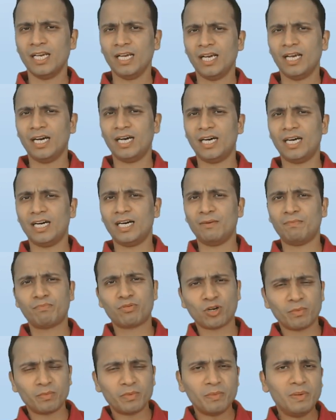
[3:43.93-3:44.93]

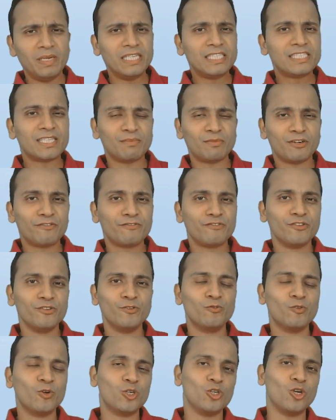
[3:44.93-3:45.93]
probably some of you
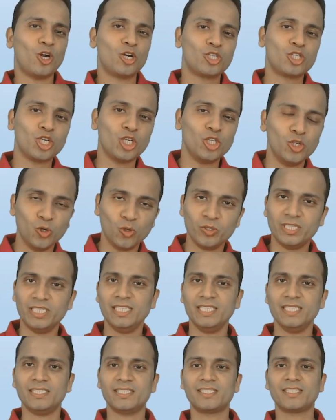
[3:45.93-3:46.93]
would not know
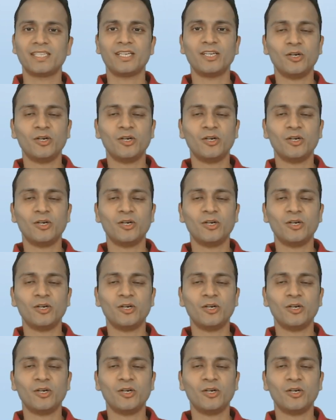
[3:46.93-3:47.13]
these.